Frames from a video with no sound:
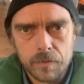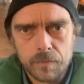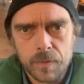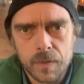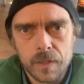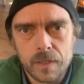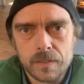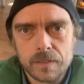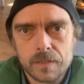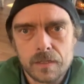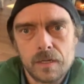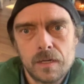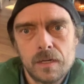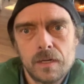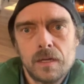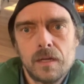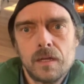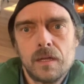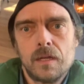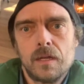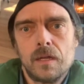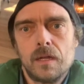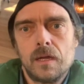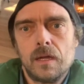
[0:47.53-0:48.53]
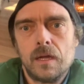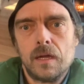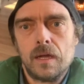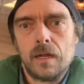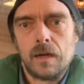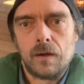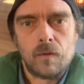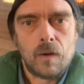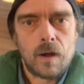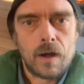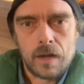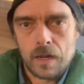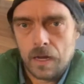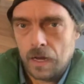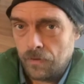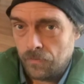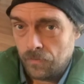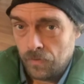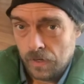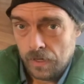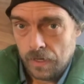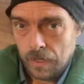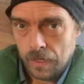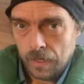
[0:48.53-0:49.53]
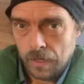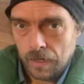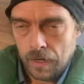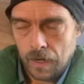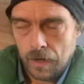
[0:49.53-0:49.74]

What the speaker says: plus, and I ride it every day.